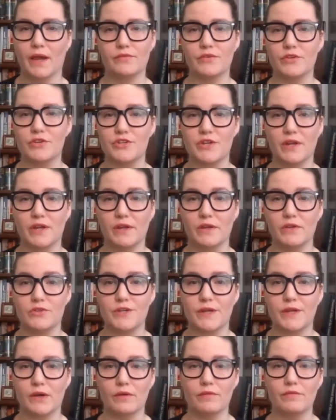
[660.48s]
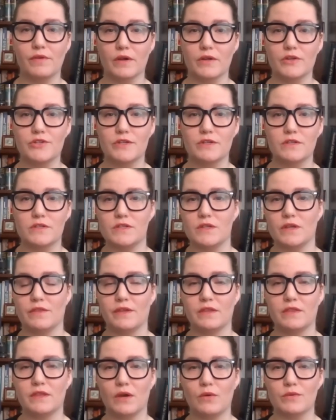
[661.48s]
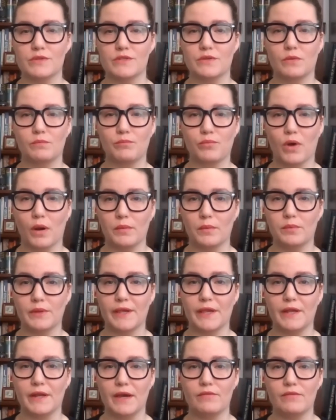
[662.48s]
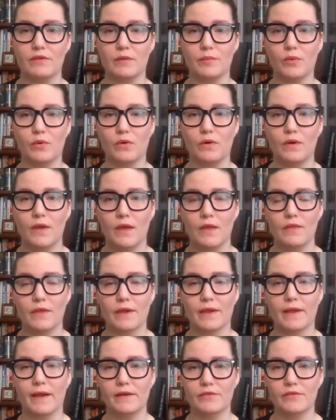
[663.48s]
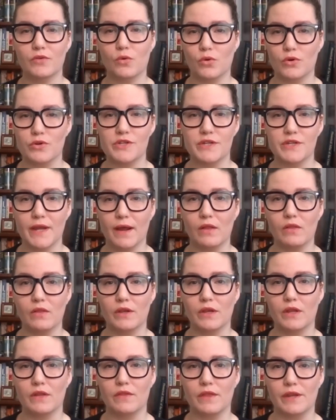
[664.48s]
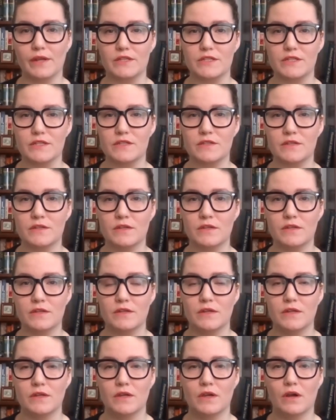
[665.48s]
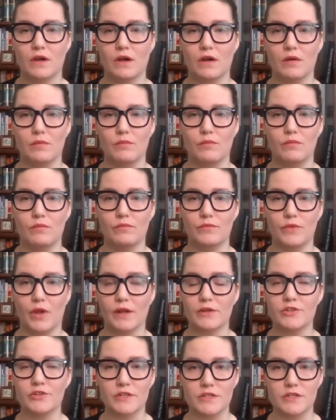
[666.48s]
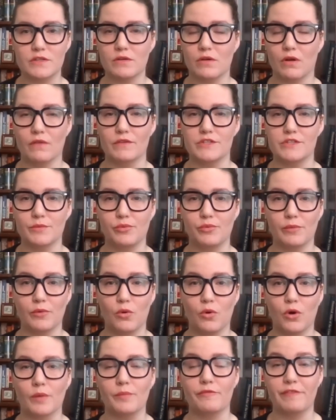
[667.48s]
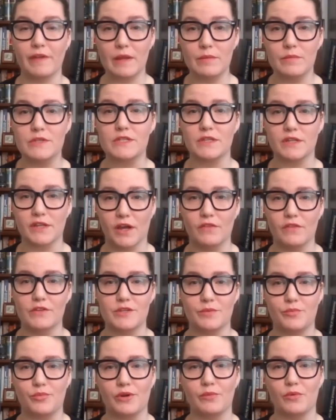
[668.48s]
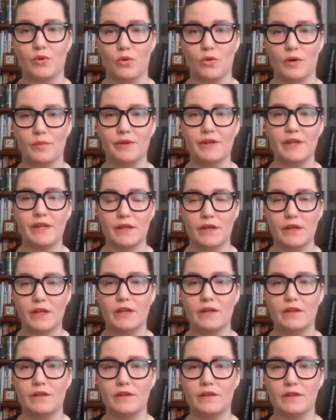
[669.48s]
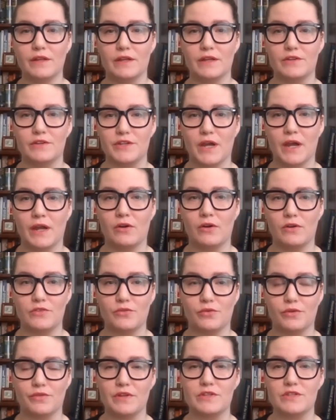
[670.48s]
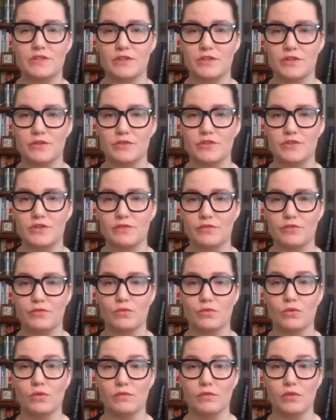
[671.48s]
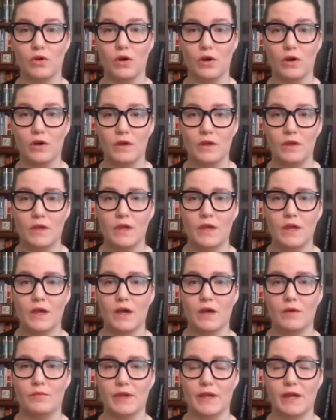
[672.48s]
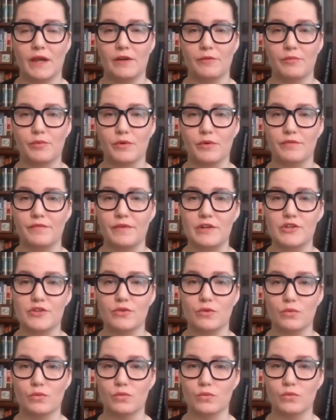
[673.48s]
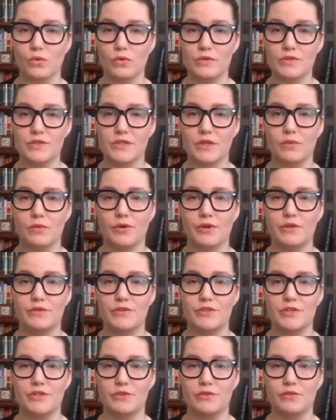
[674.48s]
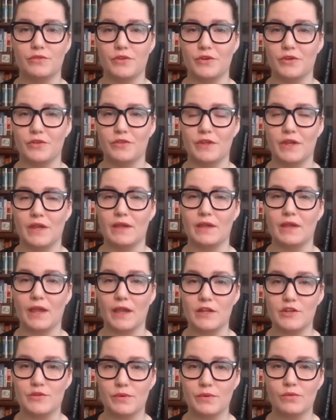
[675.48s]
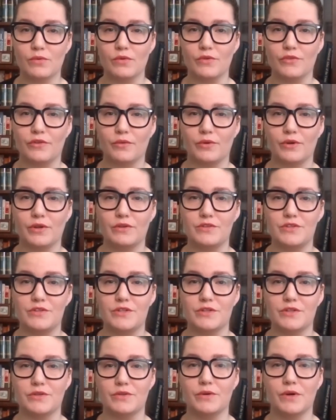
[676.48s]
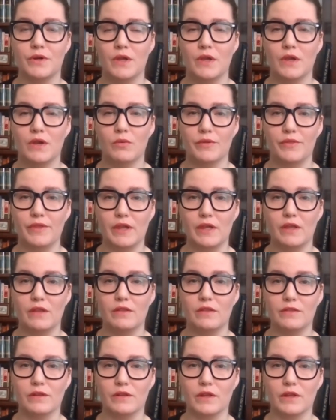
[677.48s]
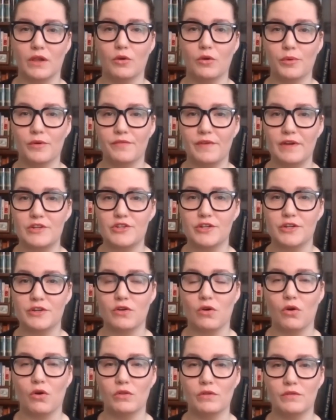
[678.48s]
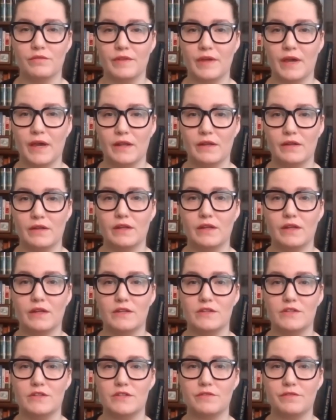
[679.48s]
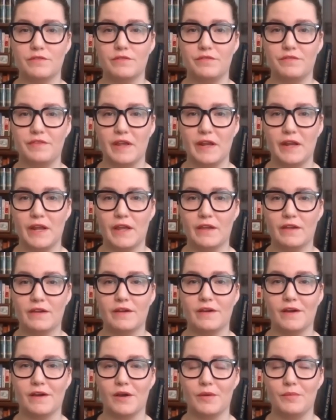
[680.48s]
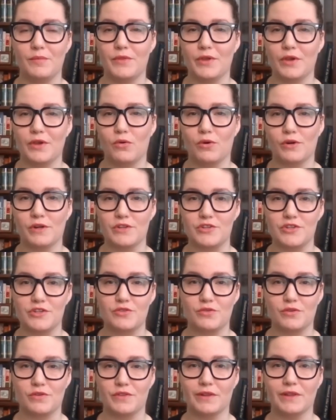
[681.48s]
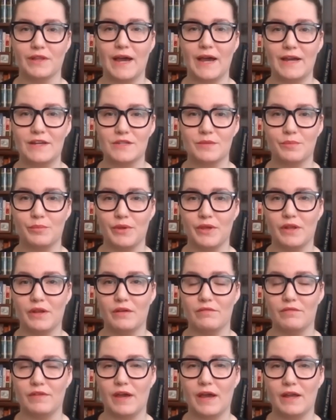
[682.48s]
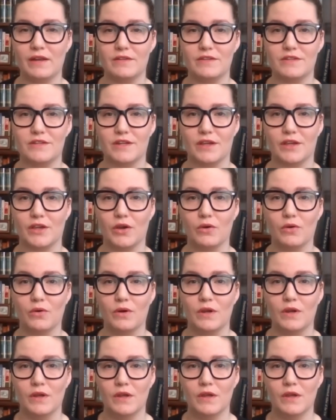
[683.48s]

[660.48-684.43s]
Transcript: have to change how it functions. I think that was probably inevitable. The kind of cordiality that existed, not just on the Supreme Court, famously on the Supreme Court, but in the entire sort of institution of the rule of law, the kind of professional rules that we're used to, the engagement rules that we're used to within the legal profession, all of that is fading. The court is just sort of the last bit of that to go.